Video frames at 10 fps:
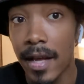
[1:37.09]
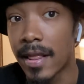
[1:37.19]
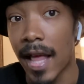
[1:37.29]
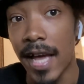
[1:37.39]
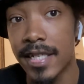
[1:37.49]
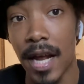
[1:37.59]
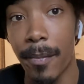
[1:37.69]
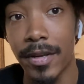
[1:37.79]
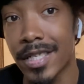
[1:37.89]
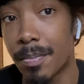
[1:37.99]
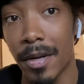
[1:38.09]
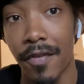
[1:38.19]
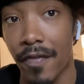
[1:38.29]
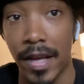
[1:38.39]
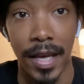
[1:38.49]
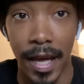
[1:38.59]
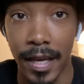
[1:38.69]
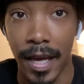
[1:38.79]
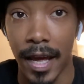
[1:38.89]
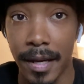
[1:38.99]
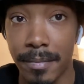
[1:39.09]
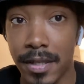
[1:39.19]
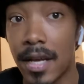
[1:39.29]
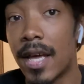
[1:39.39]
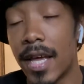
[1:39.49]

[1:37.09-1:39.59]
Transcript: Last time he was suspended for like eight games.